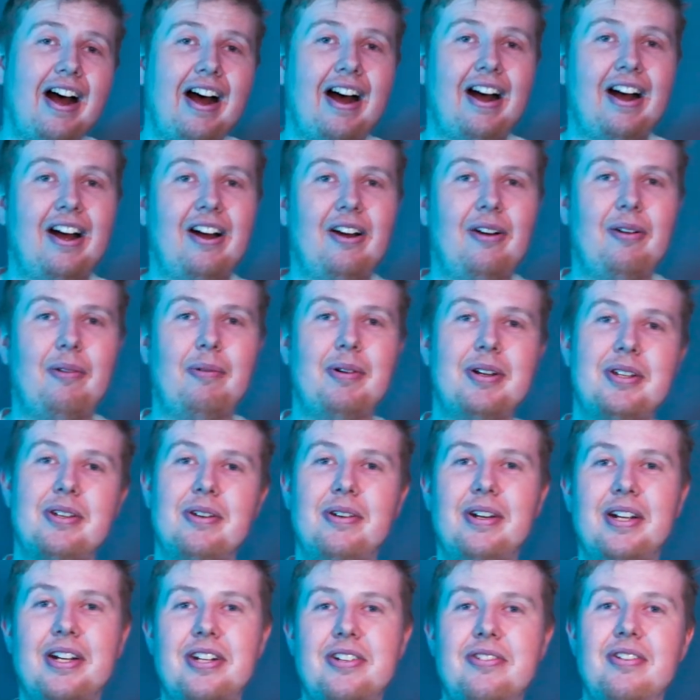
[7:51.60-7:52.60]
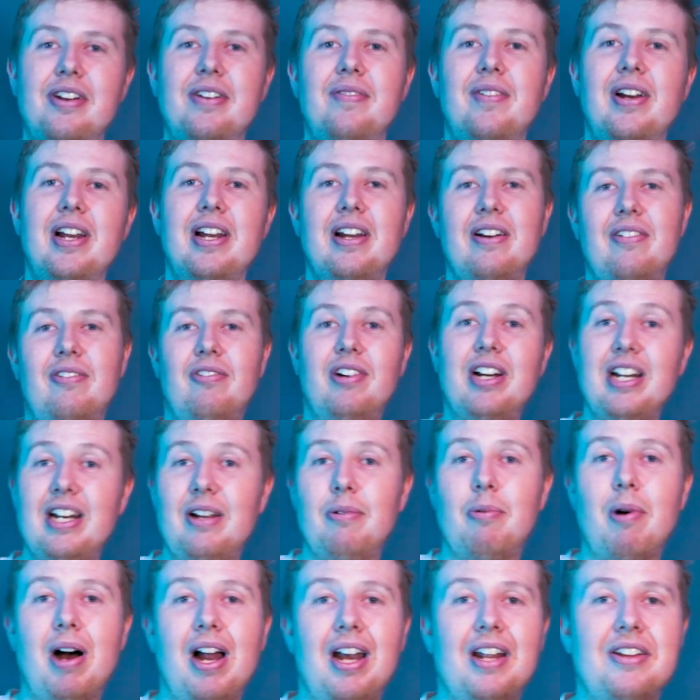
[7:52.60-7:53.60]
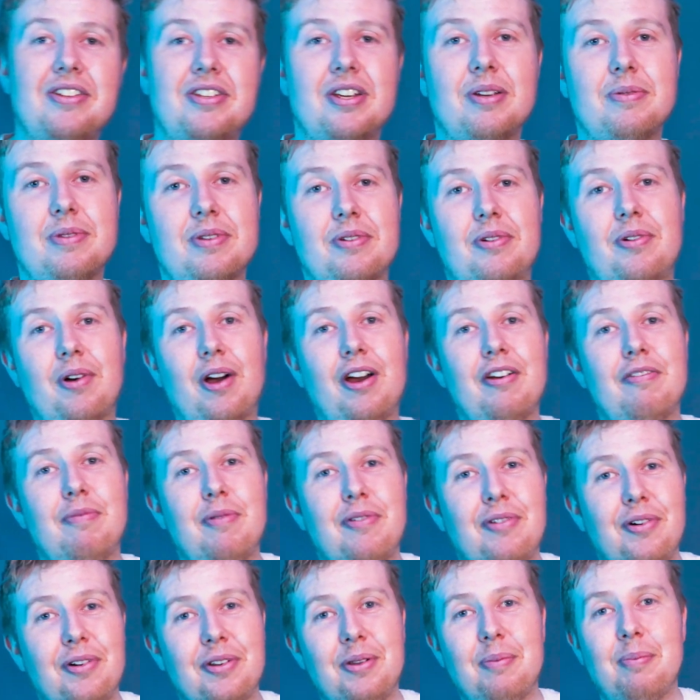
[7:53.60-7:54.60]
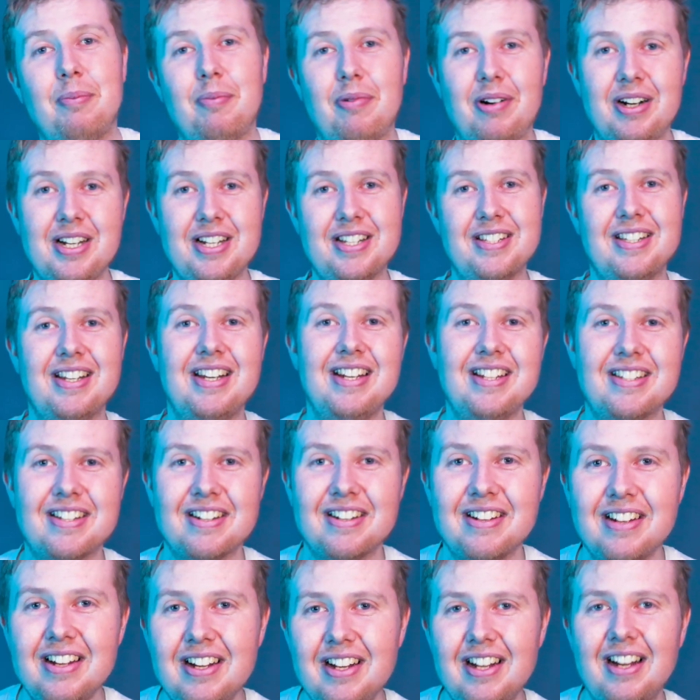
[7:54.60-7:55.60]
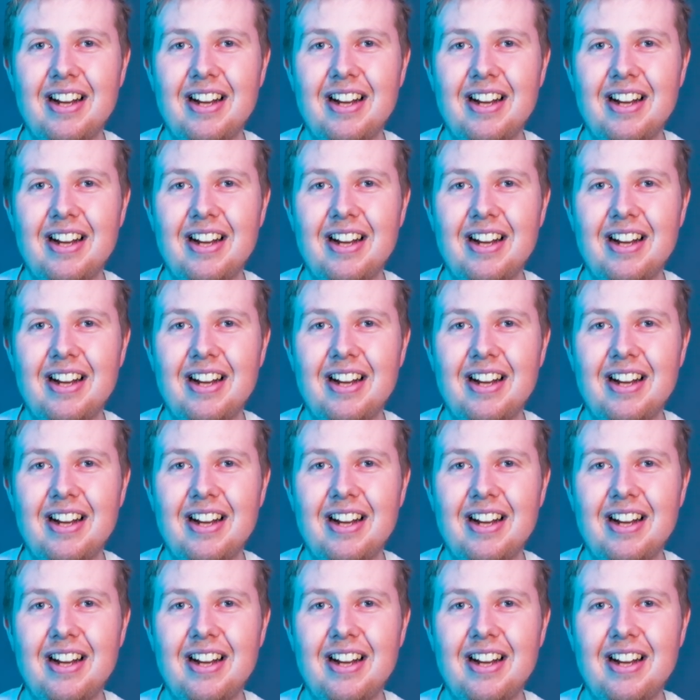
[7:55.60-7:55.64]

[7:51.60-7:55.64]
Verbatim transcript: Uh, we're doing extremely, really well in terms of growth before the pre-season,